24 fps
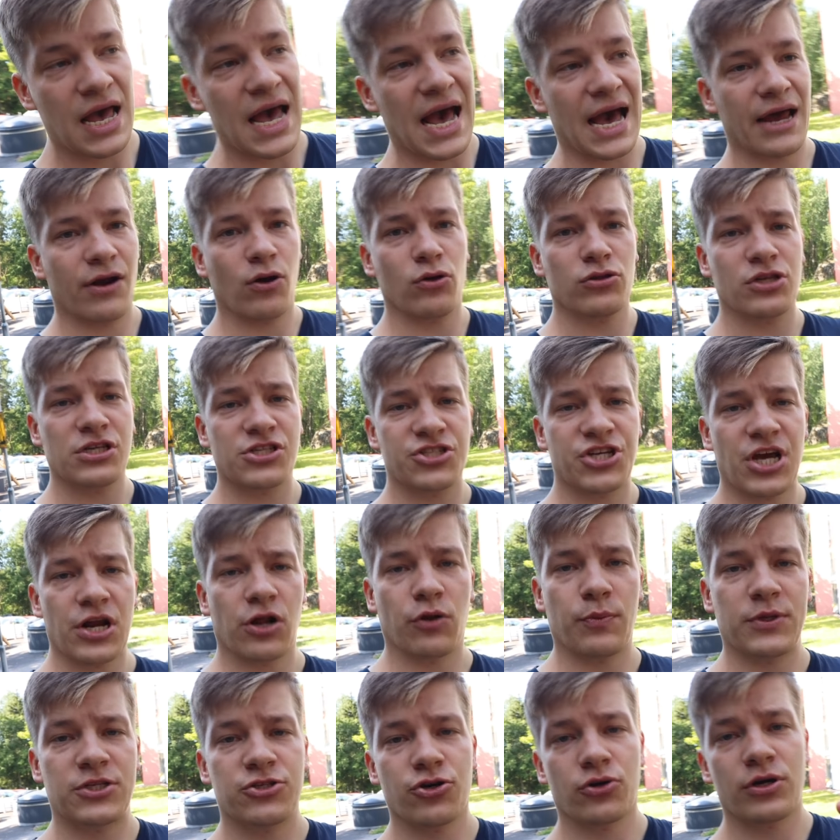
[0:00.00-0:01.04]
And on this
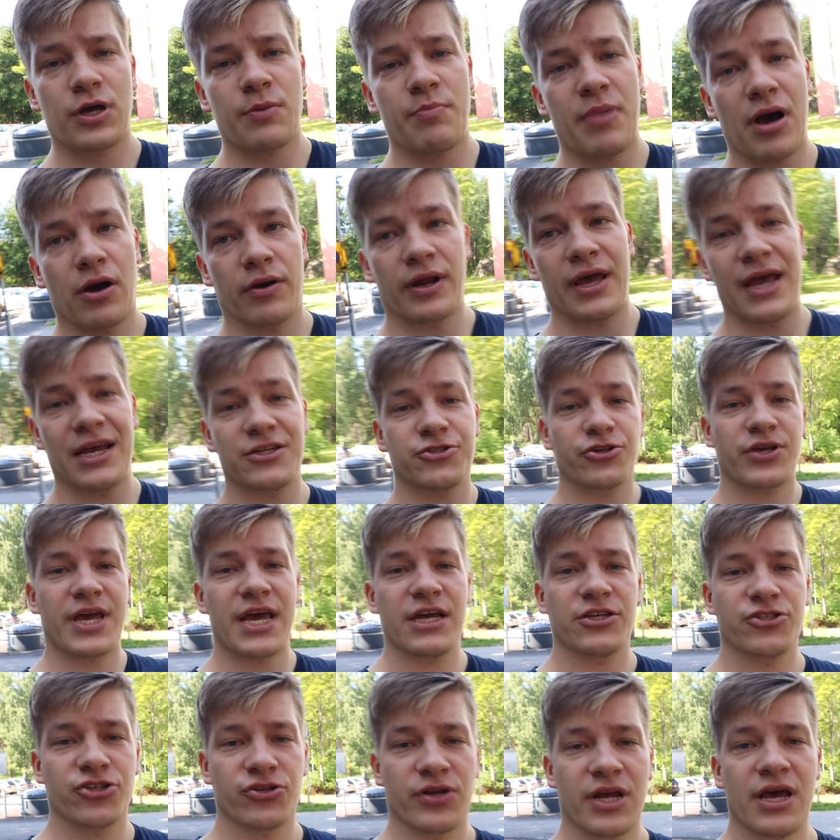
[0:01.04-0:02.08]
channel we talk about
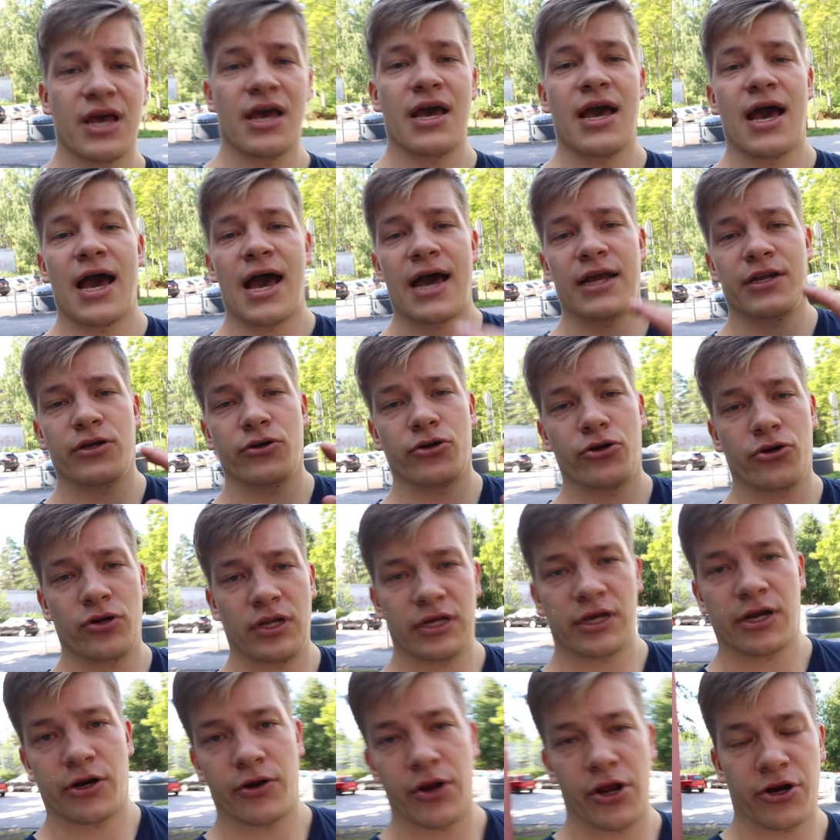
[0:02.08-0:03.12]
education and early
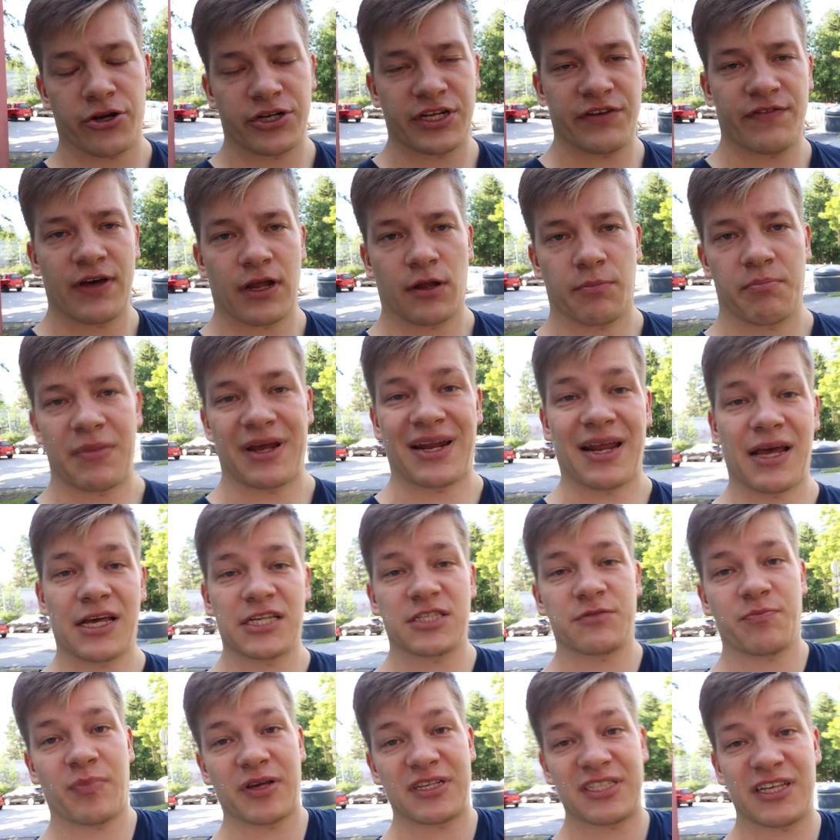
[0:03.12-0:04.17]
career development,
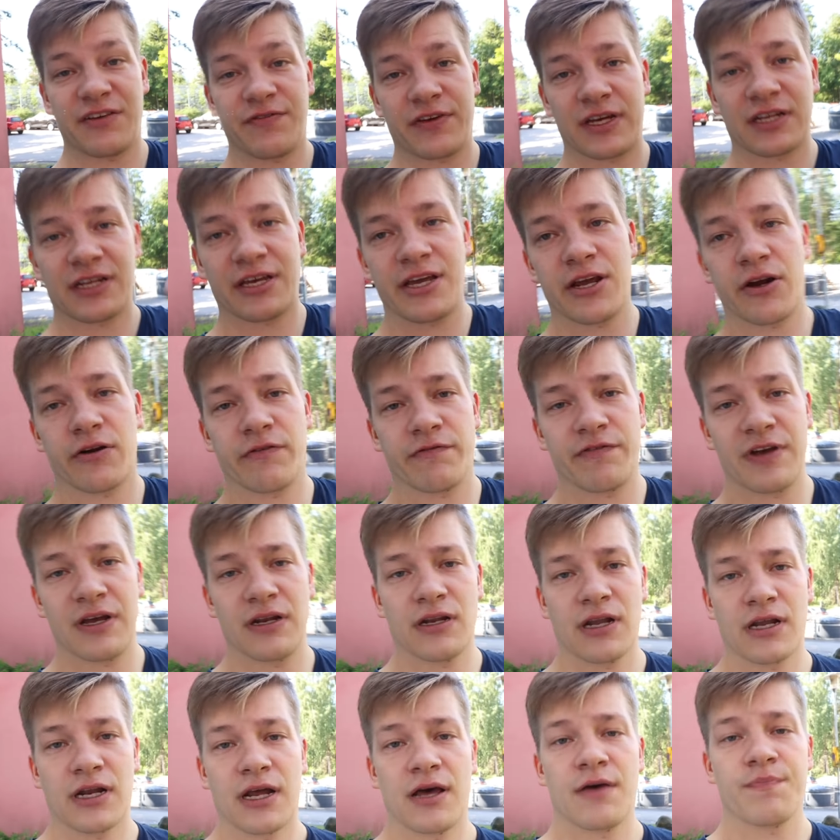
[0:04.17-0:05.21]
specifically here in
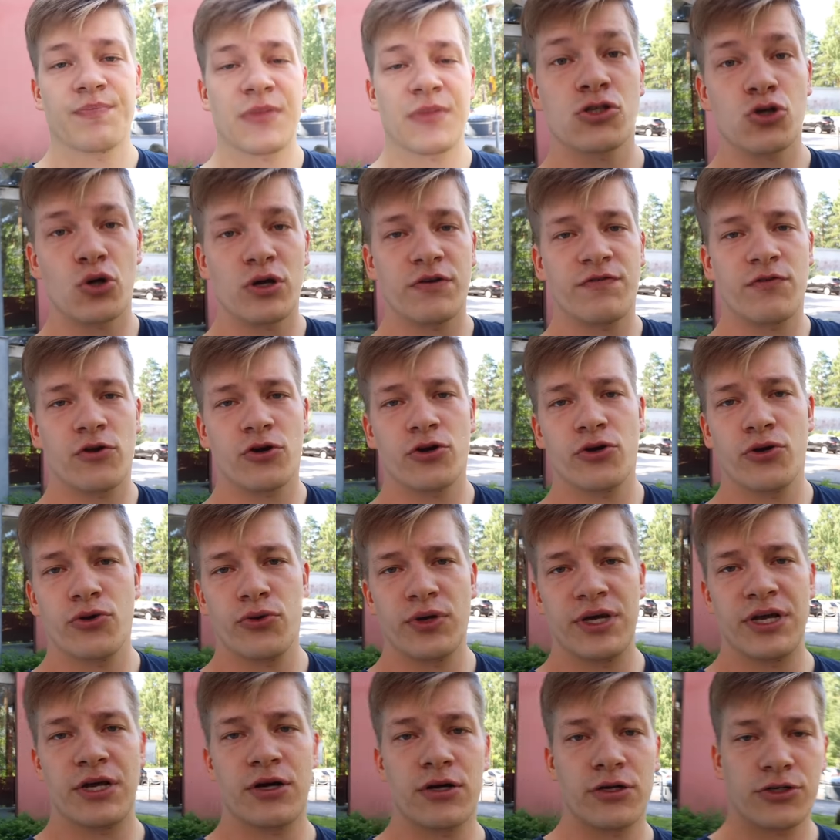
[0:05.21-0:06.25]
Finland. So if you're new
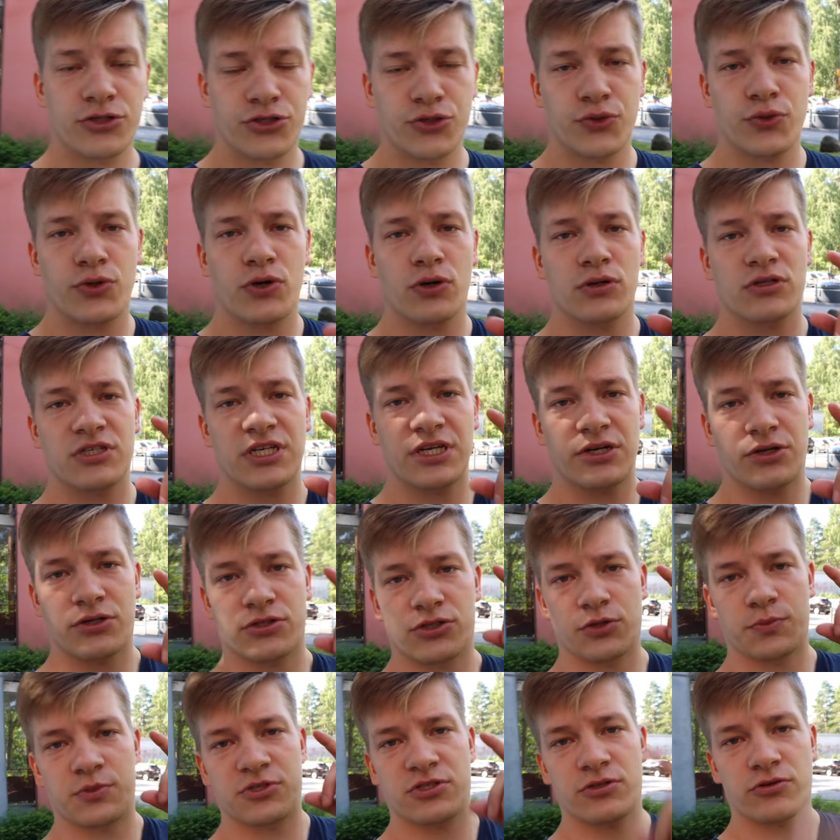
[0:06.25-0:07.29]
here, do consider
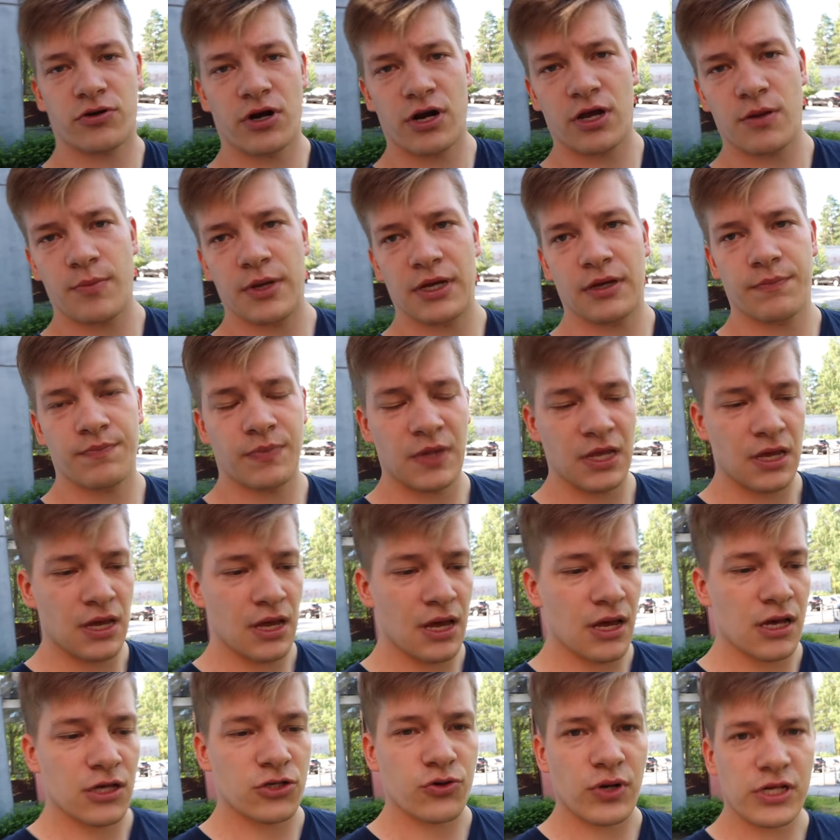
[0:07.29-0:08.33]
subscribing.
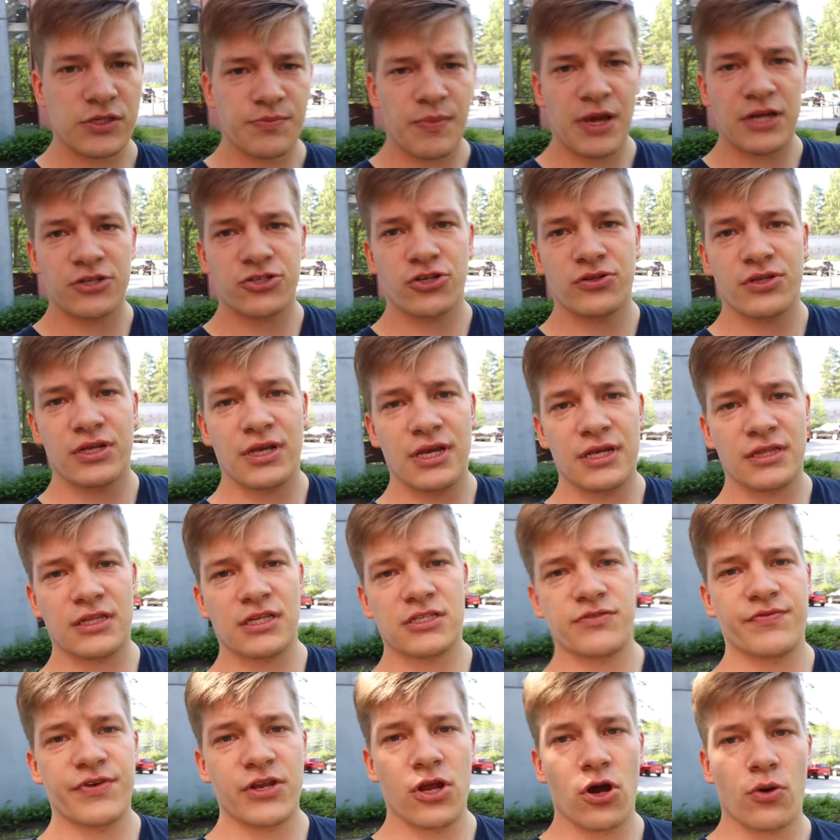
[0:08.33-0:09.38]
So as mentioned, in
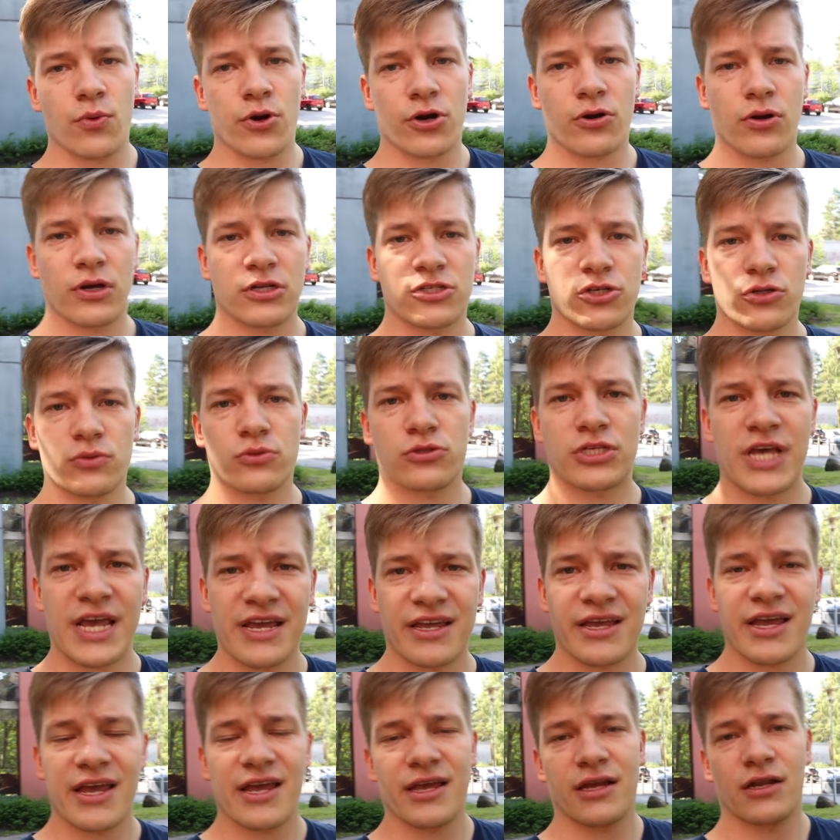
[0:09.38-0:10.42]
this video we're going to
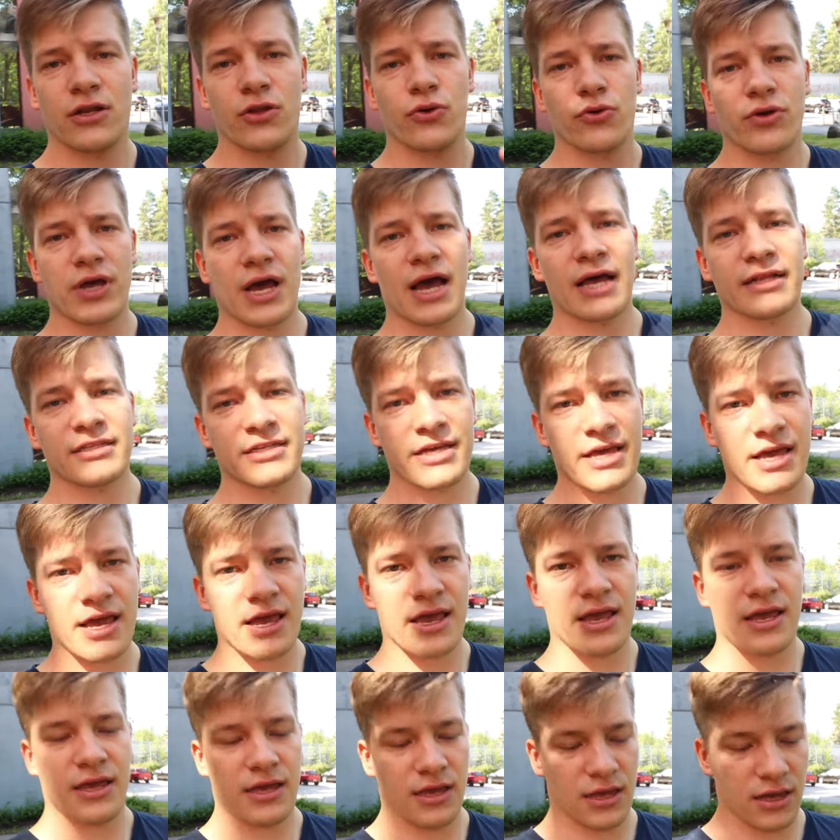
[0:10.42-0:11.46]
take a look at
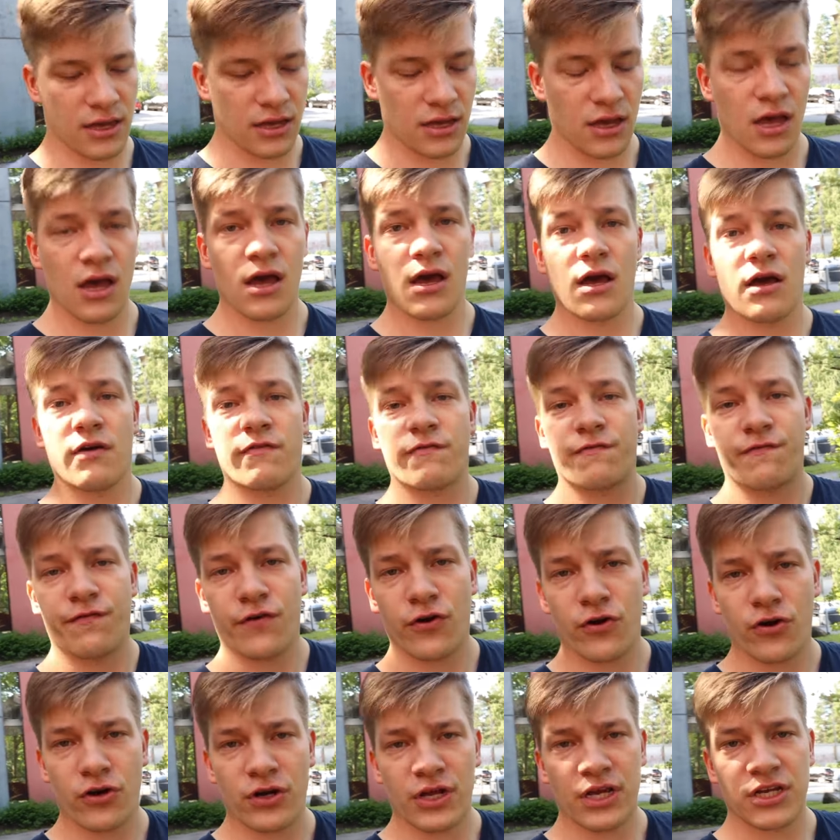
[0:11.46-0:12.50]
a
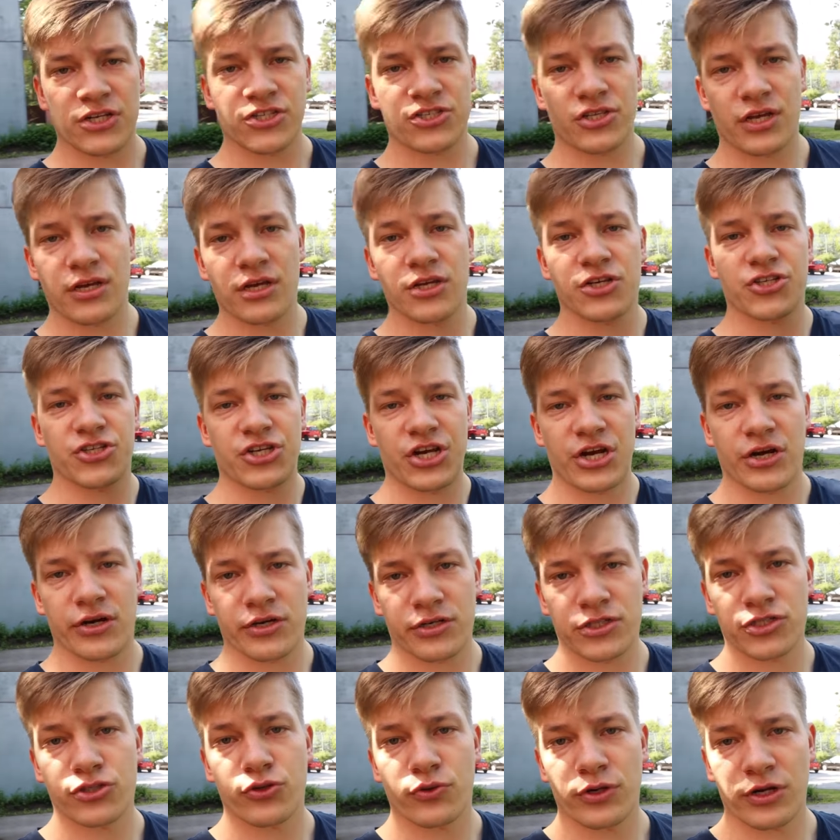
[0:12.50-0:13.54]
furnished
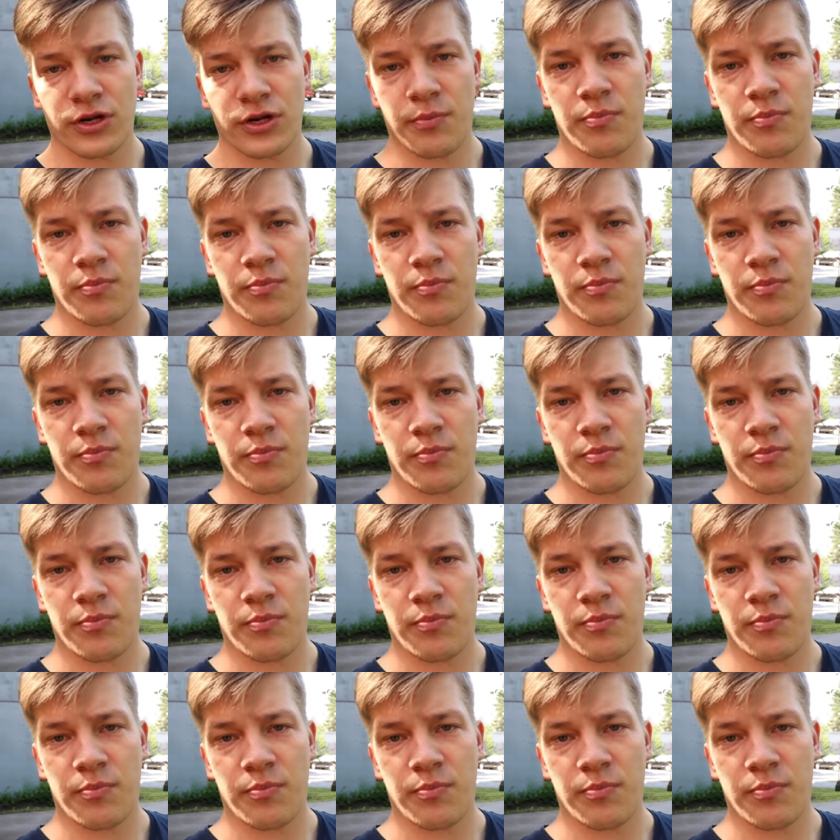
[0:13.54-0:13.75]
shared student